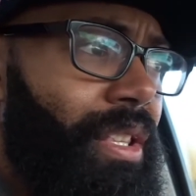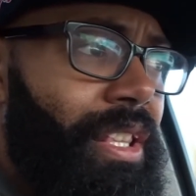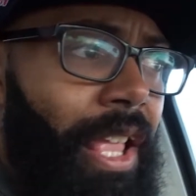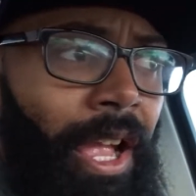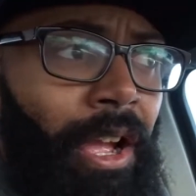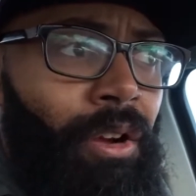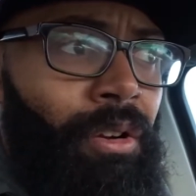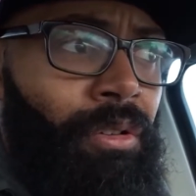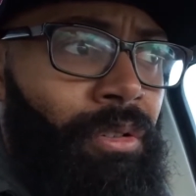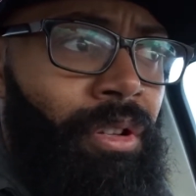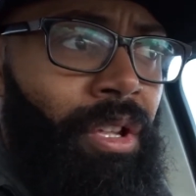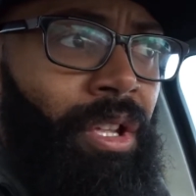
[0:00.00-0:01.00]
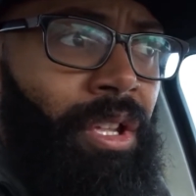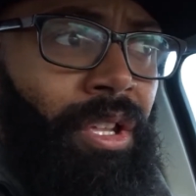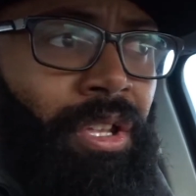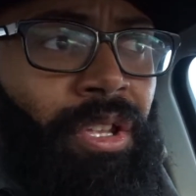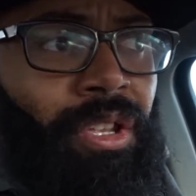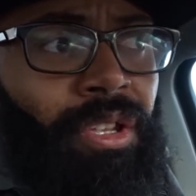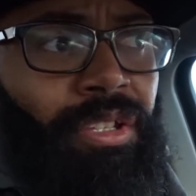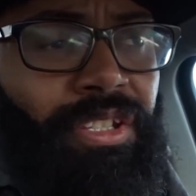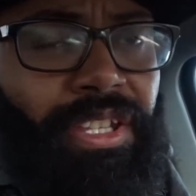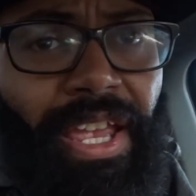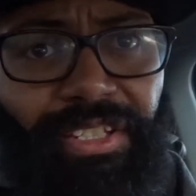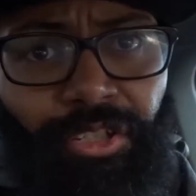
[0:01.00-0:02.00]
Now,
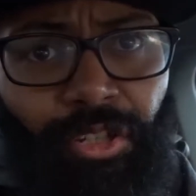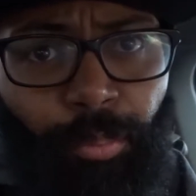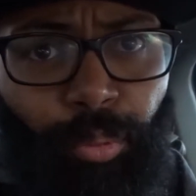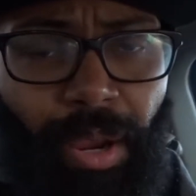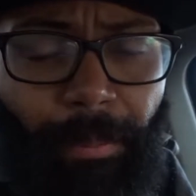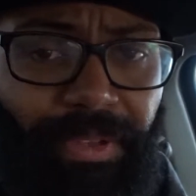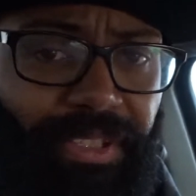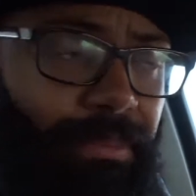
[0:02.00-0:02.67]
yes, your prep is